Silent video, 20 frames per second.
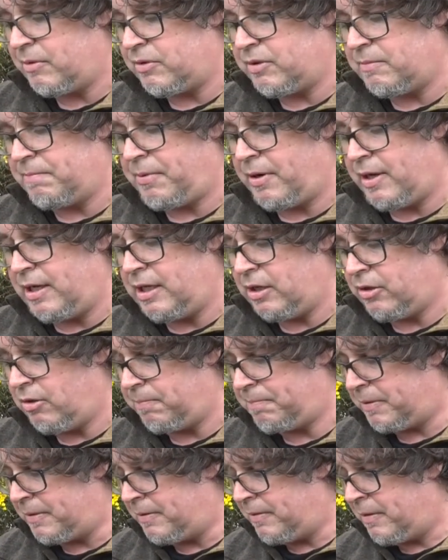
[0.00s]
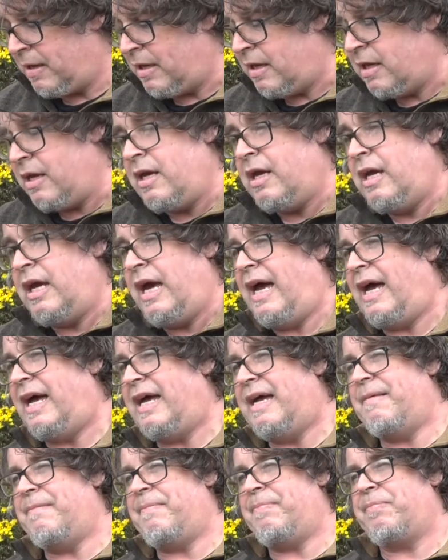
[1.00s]
about the boiling up,
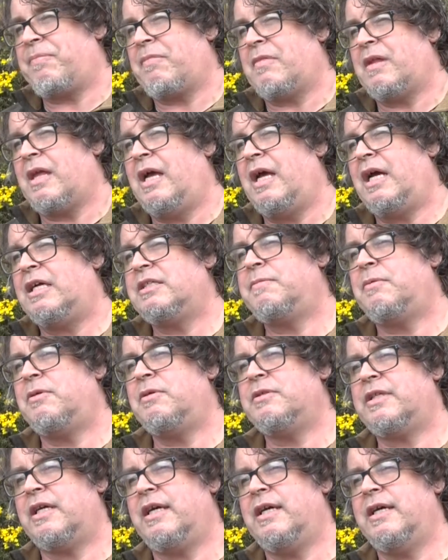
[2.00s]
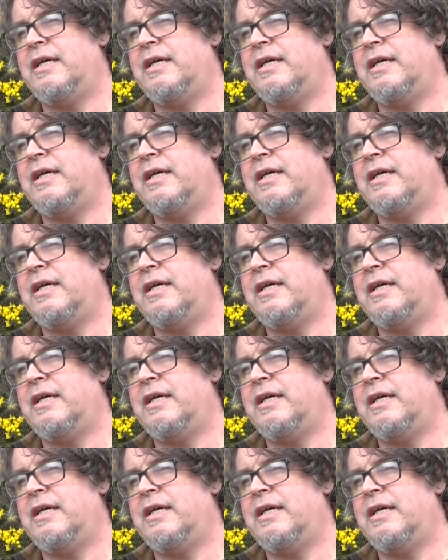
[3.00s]
I suppose